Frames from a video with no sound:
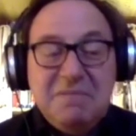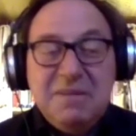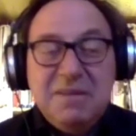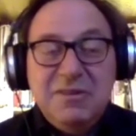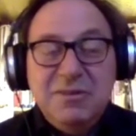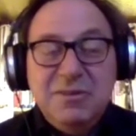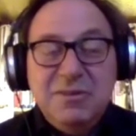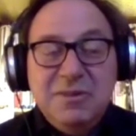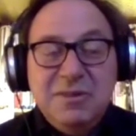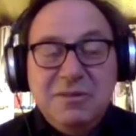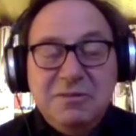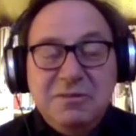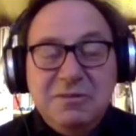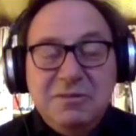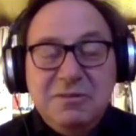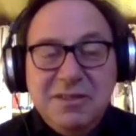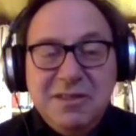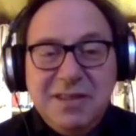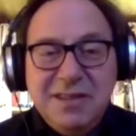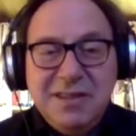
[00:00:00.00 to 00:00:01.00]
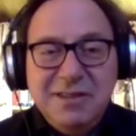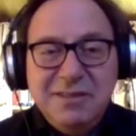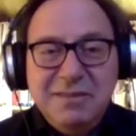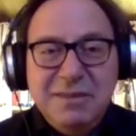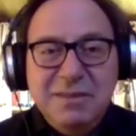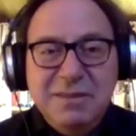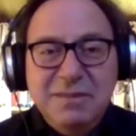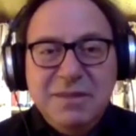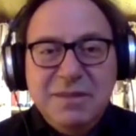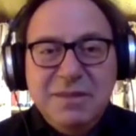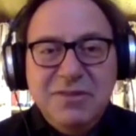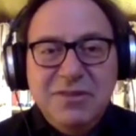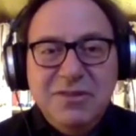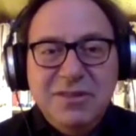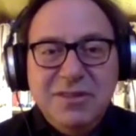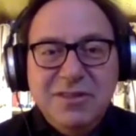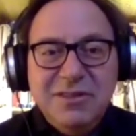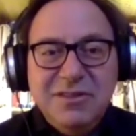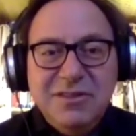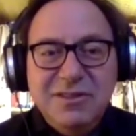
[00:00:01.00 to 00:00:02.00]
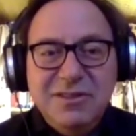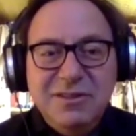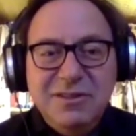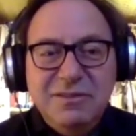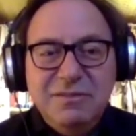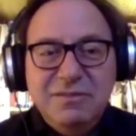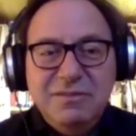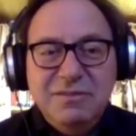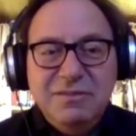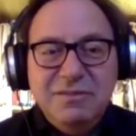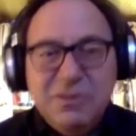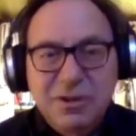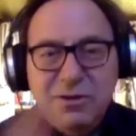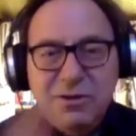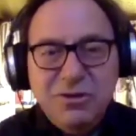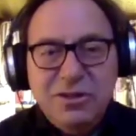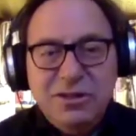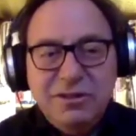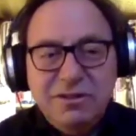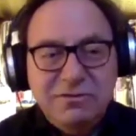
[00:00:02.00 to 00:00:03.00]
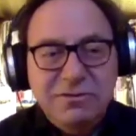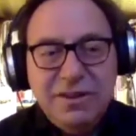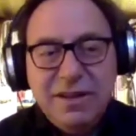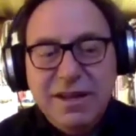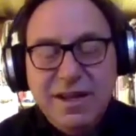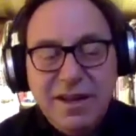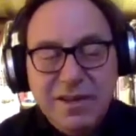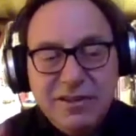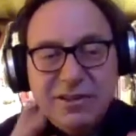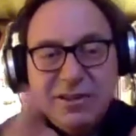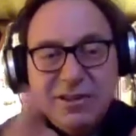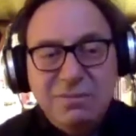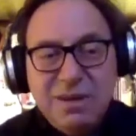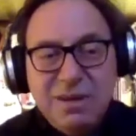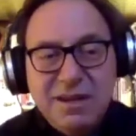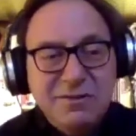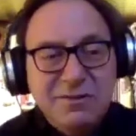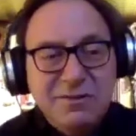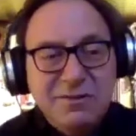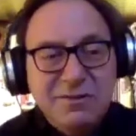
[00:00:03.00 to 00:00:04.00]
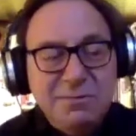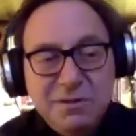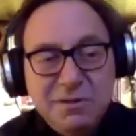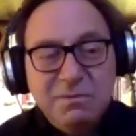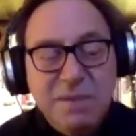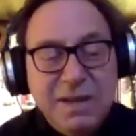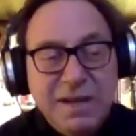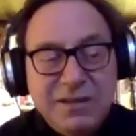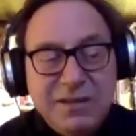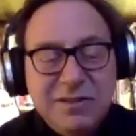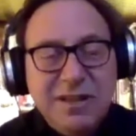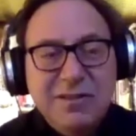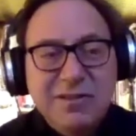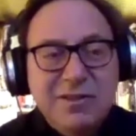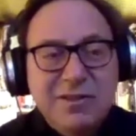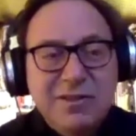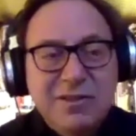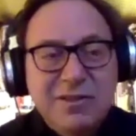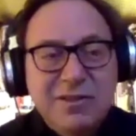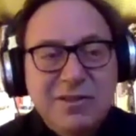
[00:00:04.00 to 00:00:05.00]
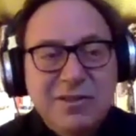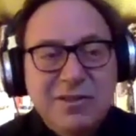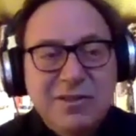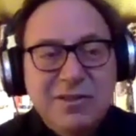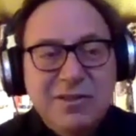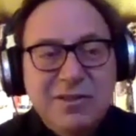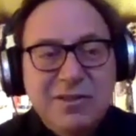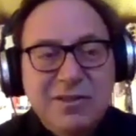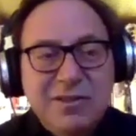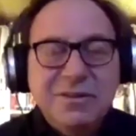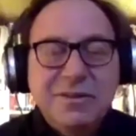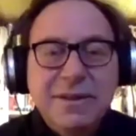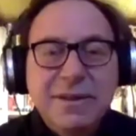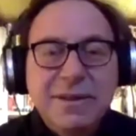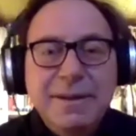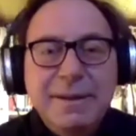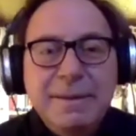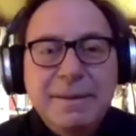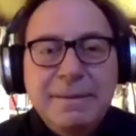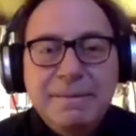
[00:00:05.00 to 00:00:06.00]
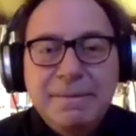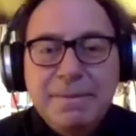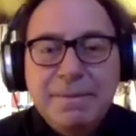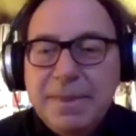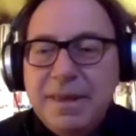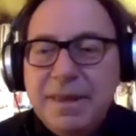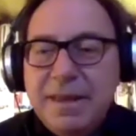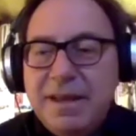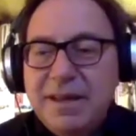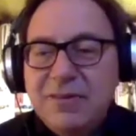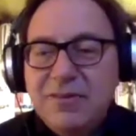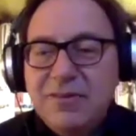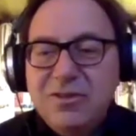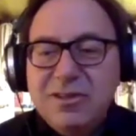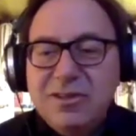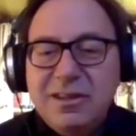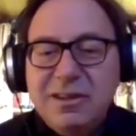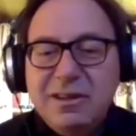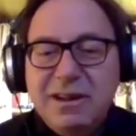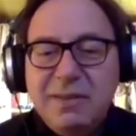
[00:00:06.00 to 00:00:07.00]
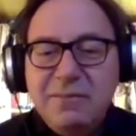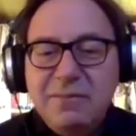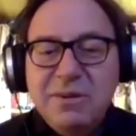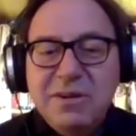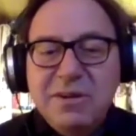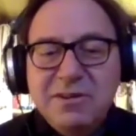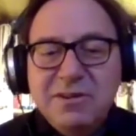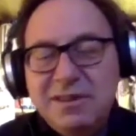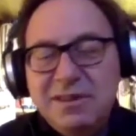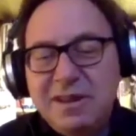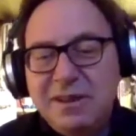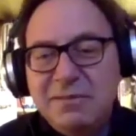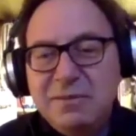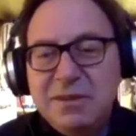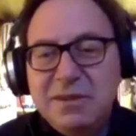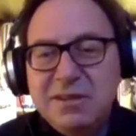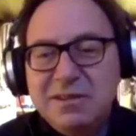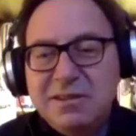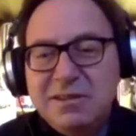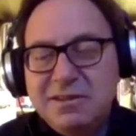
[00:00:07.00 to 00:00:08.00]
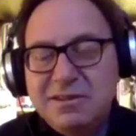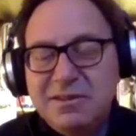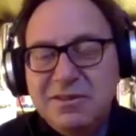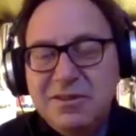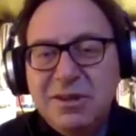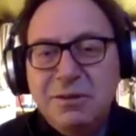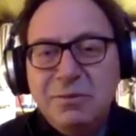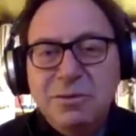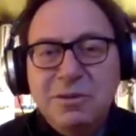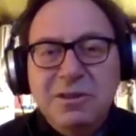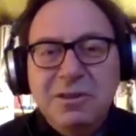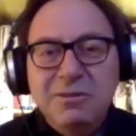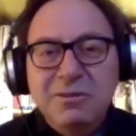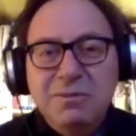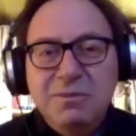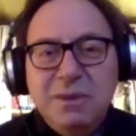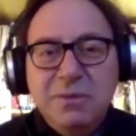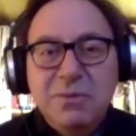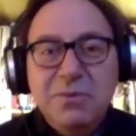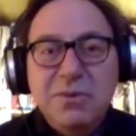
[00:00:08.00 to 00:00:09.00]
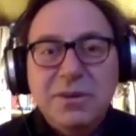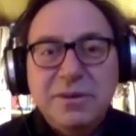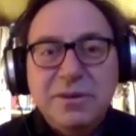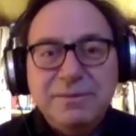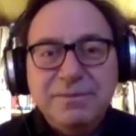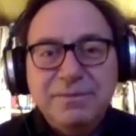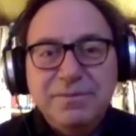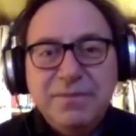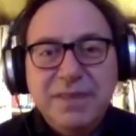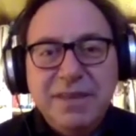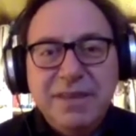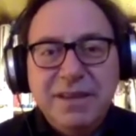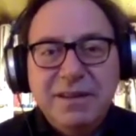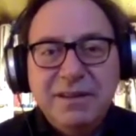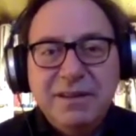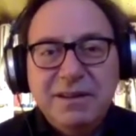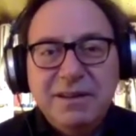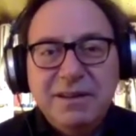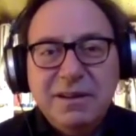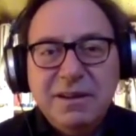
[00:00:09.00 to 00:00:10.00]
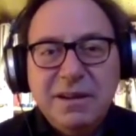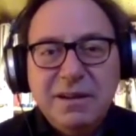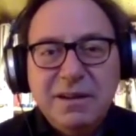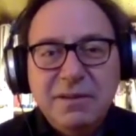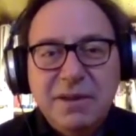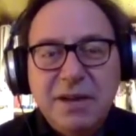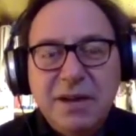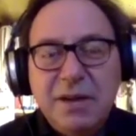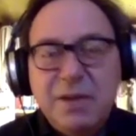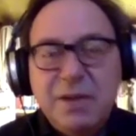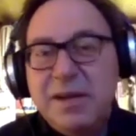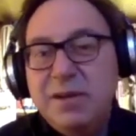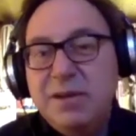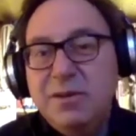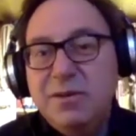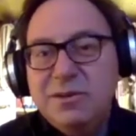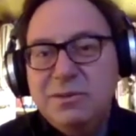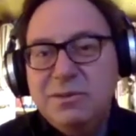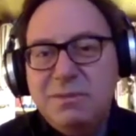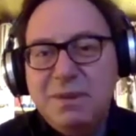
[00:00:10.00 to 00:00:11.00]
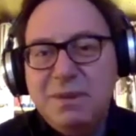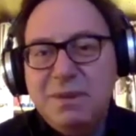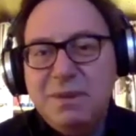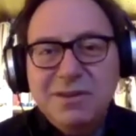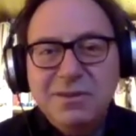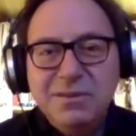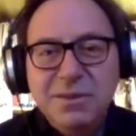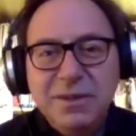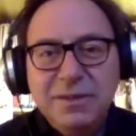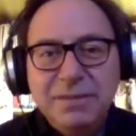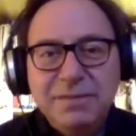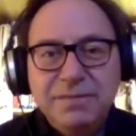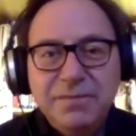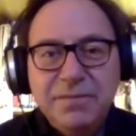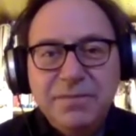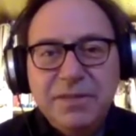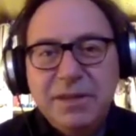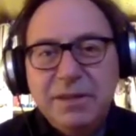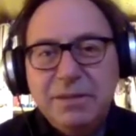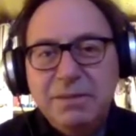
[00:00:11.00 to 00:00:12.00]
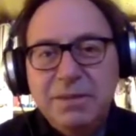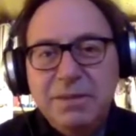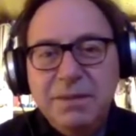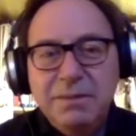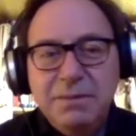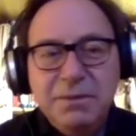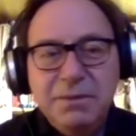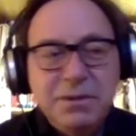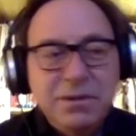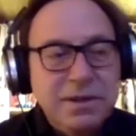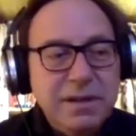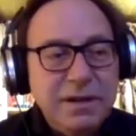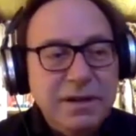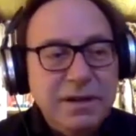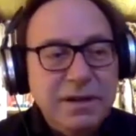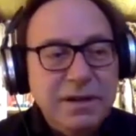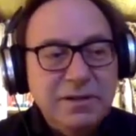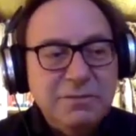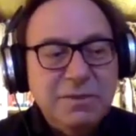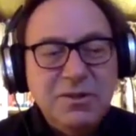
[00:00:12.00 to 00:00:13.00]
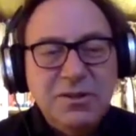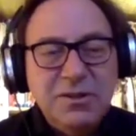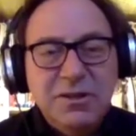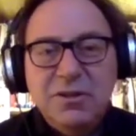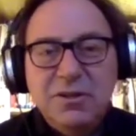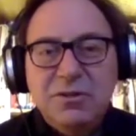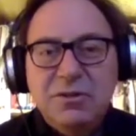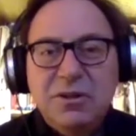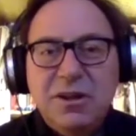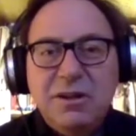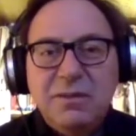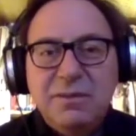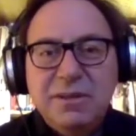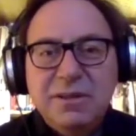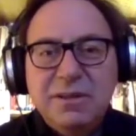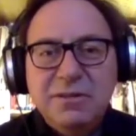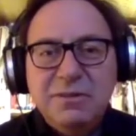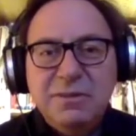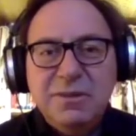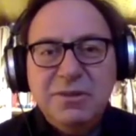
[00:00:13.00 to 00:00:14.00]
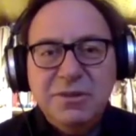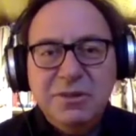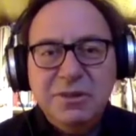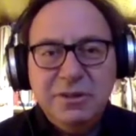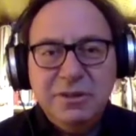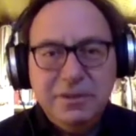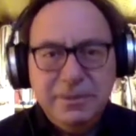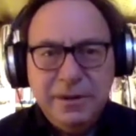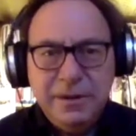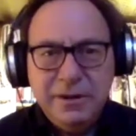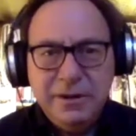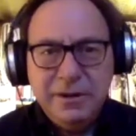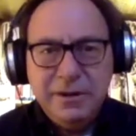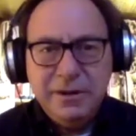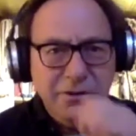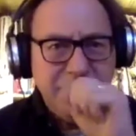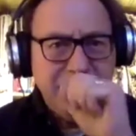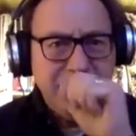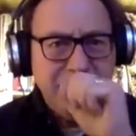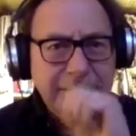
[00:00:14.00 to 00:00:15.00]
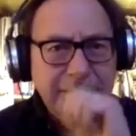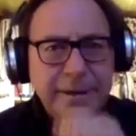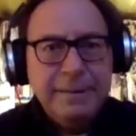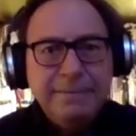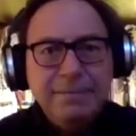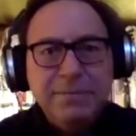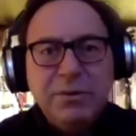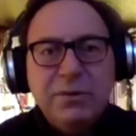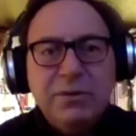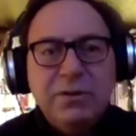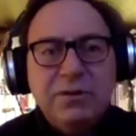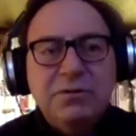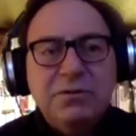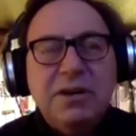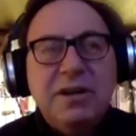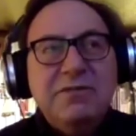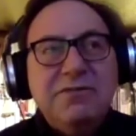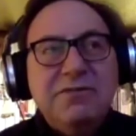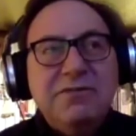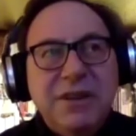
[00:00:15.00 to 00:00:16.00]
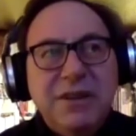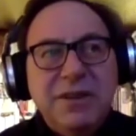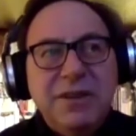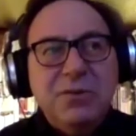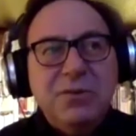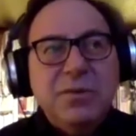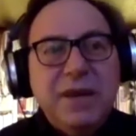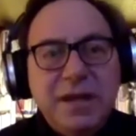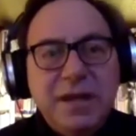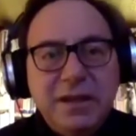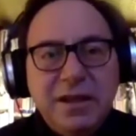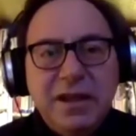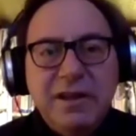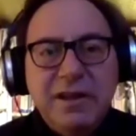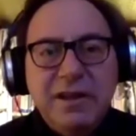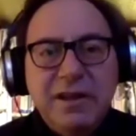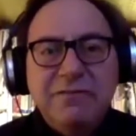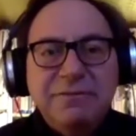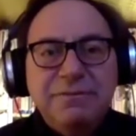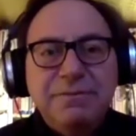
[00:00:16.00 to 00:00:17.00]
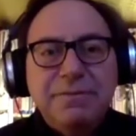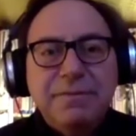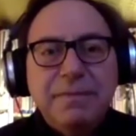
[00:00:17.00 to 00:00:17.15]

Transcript: She wasn't criticizing me, but she says this notion of, I said, the medicine wheel makes sense to me. It's a circle. And she said, I want to share with you my work and how I use the medicine wheel to help people, especially in trauma, especially our youth who are trying to find their way in life.